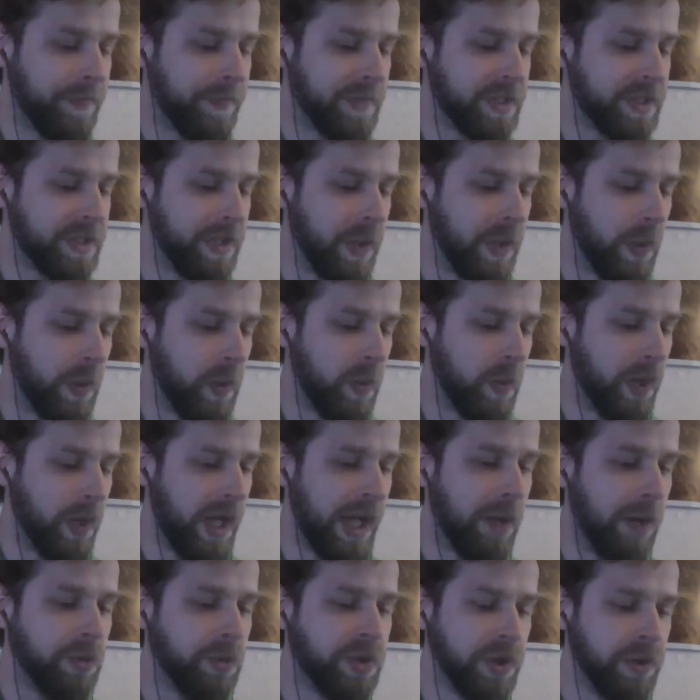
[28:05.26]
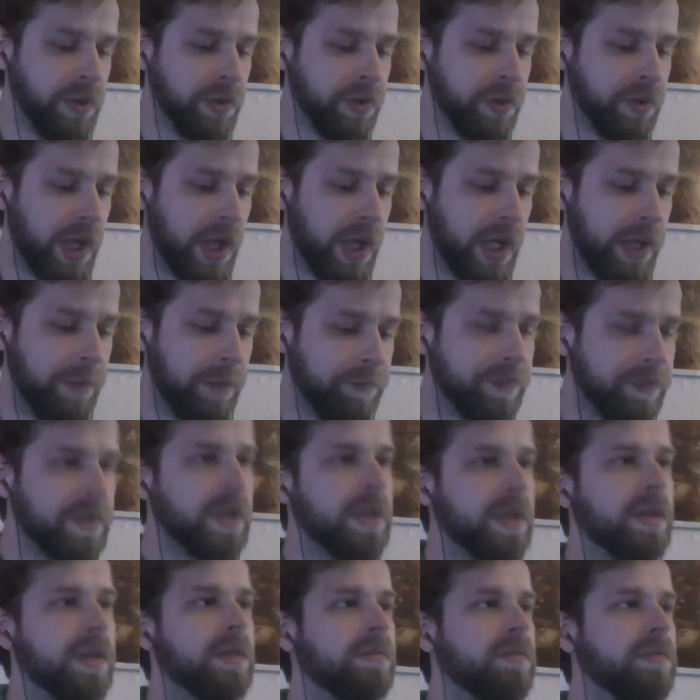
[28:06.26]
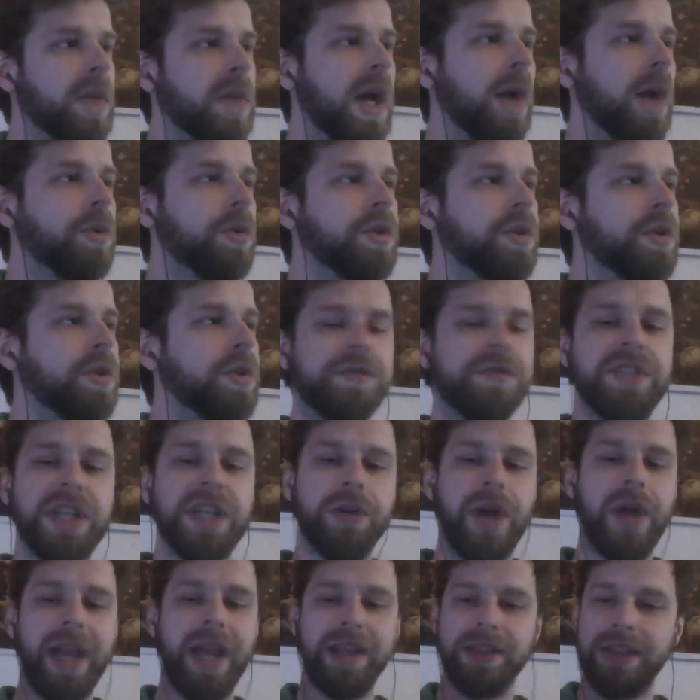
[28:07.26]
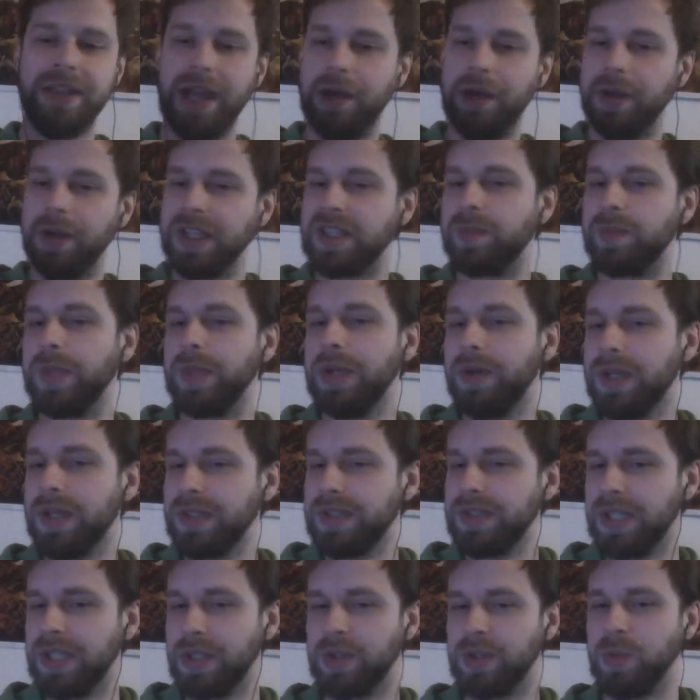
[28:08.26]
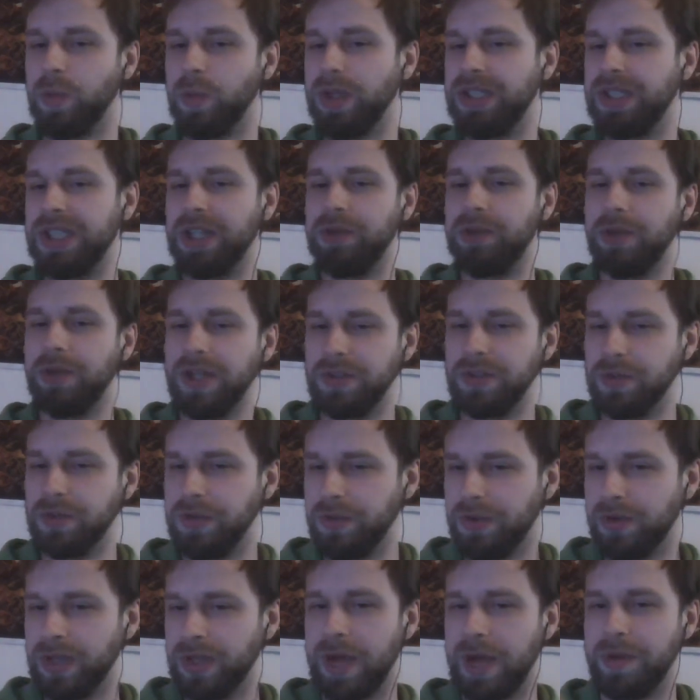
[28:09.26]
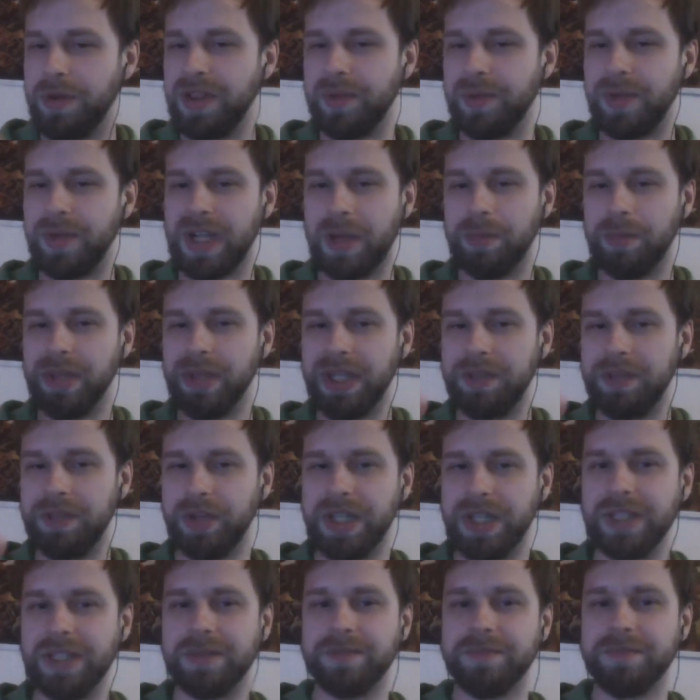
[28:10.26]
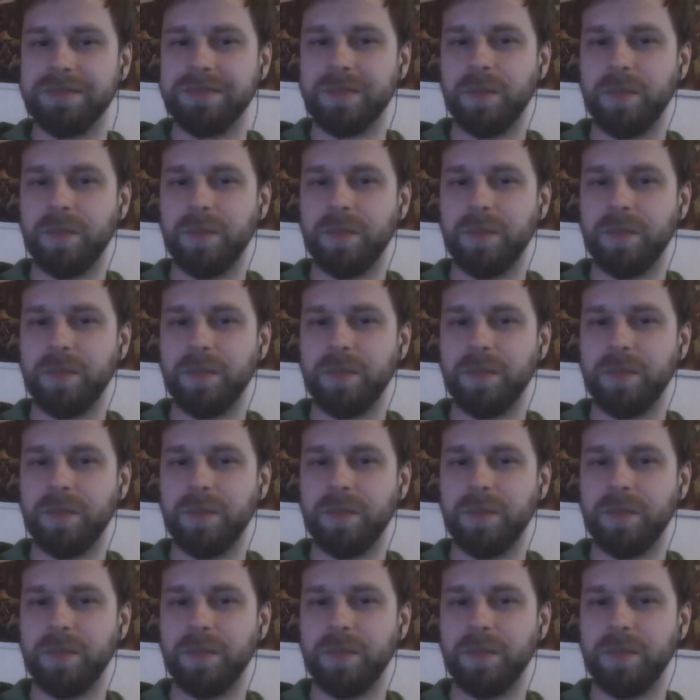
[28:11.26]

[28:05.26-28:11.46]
So how do you sort of direct their experience, and to what degree do you allow them a complete freedom?